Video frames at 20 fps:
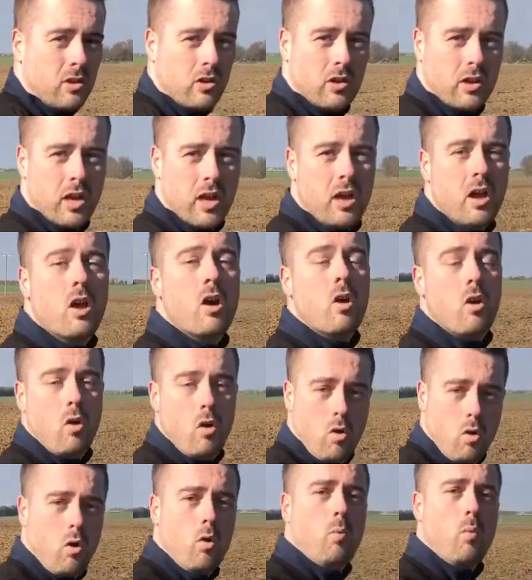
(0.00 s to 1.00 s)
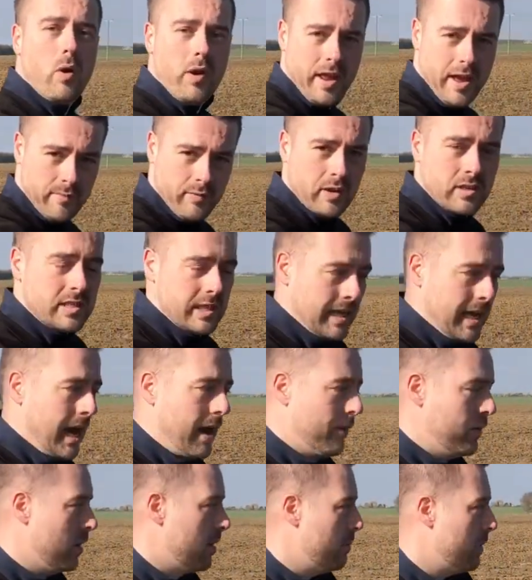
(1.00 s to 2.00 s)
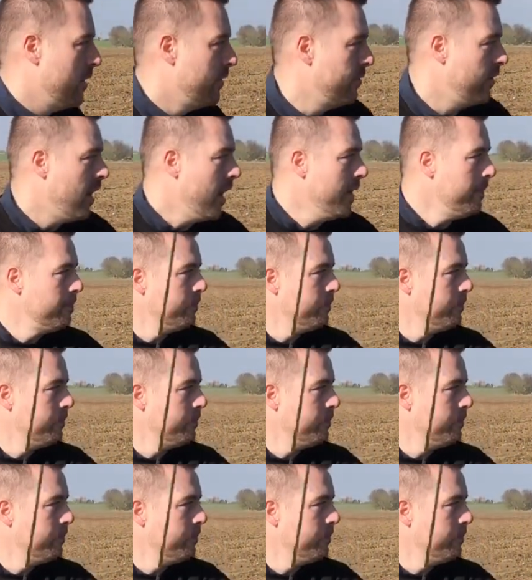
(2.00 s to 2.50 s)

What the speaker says: longer or whatever to carry on my fight,